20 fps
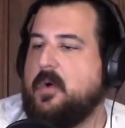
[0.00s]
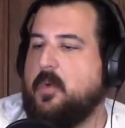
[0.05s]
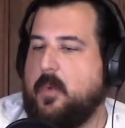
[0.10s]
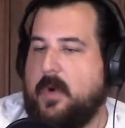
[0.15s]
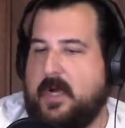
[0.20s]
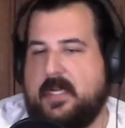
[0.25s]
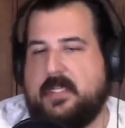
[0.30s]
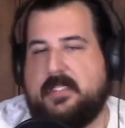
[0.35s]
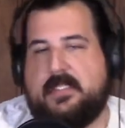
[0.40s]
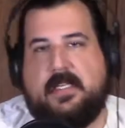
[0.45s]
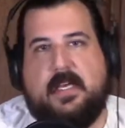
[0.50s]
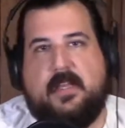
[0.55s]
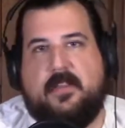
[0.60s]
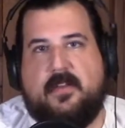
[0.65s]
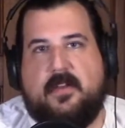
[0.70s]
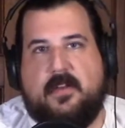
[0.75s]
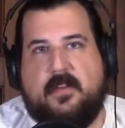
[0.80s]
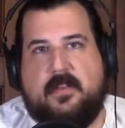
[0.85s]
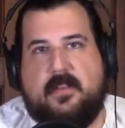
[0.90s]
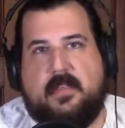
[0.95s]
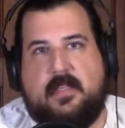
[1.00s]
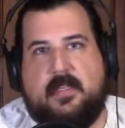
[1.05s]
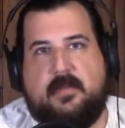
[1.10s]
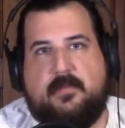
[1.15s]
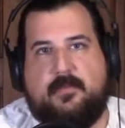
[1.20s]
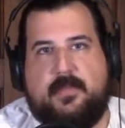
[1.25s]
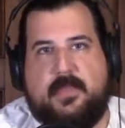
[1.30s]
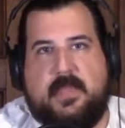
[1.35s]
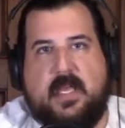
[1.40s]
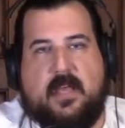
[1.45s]
whereas
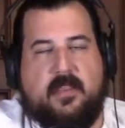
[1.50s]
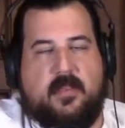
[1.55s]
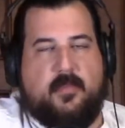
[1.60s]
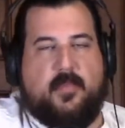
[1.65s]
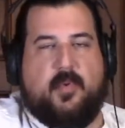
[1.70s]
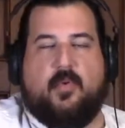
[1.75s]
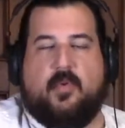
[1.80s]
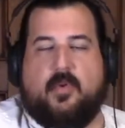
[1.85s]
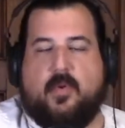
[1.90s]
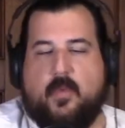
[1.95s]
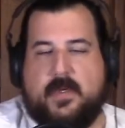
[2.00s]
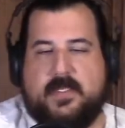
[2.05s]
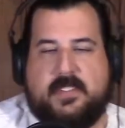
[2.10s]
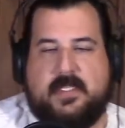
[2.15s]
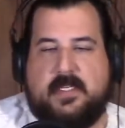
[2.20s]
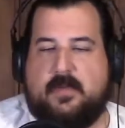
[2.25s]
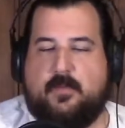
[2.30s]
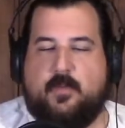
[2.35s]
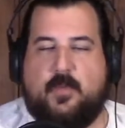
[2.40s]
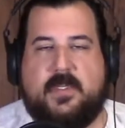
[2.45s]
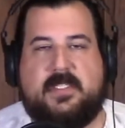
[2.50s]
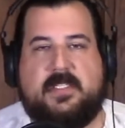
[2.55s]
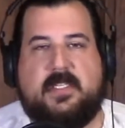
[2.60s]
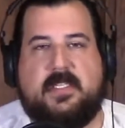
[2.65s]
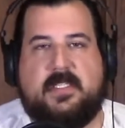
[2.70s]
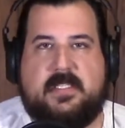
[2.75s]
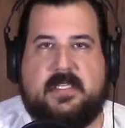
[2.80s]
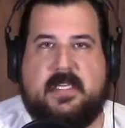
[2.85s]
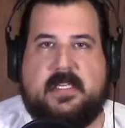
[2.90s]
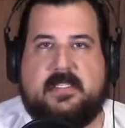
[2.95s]
the other pool wasn't
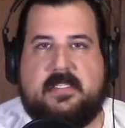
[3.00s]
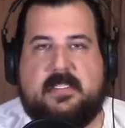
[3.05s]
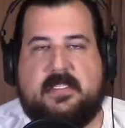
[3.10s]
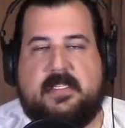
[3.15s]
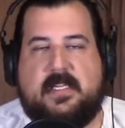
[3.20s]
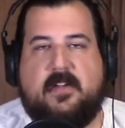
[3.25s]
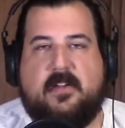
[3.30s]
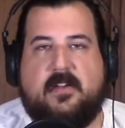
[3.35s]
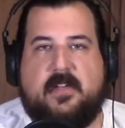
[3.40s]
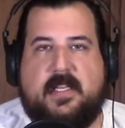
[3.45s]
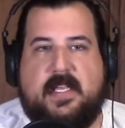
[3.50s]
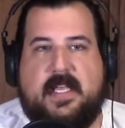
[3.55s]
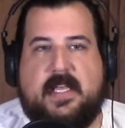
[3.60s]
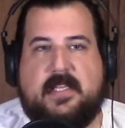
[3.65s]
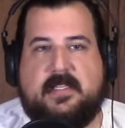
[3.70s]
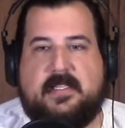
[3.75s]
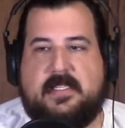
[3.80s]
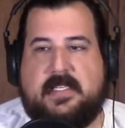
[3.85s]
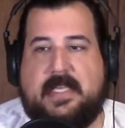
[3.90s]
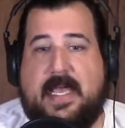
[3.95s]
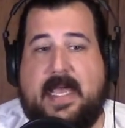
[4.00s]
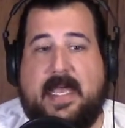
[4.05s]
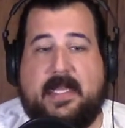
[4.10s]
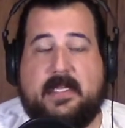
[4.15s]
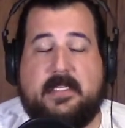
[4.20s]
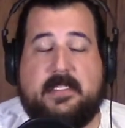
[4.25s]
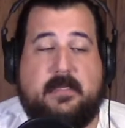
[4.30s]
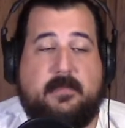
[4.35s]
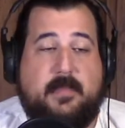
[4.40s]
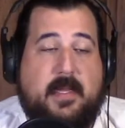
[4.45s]
as necessarily as
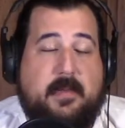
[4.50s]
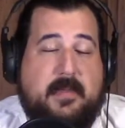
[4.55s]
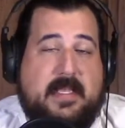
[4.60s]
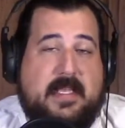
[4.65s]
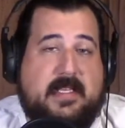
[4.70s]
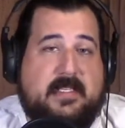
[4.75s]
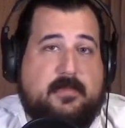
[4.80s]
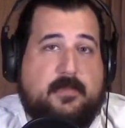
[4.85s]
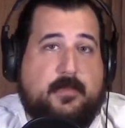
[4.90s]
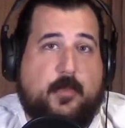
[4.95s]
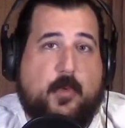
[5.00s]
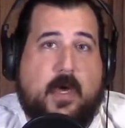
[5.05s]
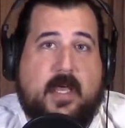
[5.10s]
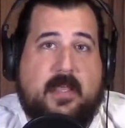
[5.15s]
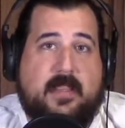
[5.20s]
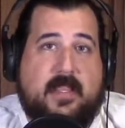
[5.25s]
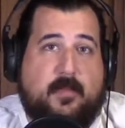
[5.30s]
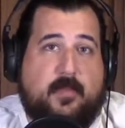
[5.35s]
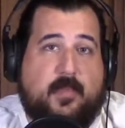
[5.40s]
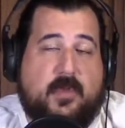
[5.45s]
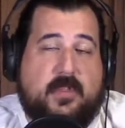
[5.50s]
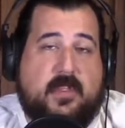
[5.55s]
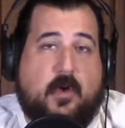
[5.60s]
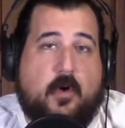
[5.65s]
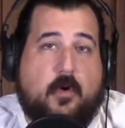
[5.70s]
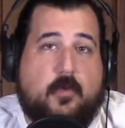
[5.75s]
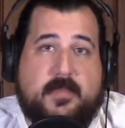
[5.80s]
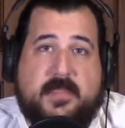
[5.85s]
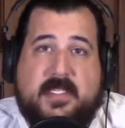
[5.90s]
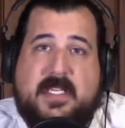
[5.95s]
stacked, and maybe that's why they put the
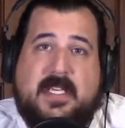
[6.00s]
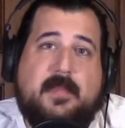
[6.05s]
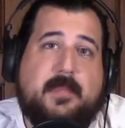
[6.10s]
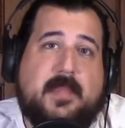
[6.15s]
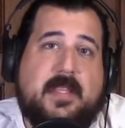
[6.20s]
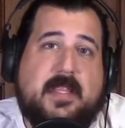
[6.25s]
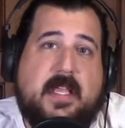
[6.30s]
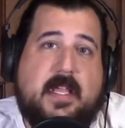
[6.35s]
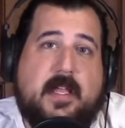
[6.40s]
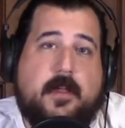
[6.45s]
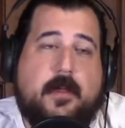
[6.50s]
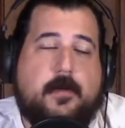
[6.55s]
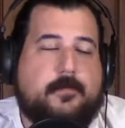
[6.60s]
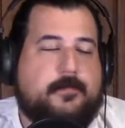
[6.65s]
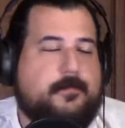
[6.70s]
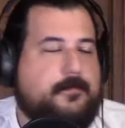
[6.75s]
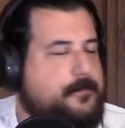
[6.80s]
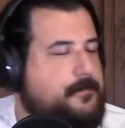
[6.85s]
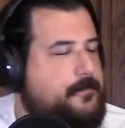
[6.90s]
home team in there.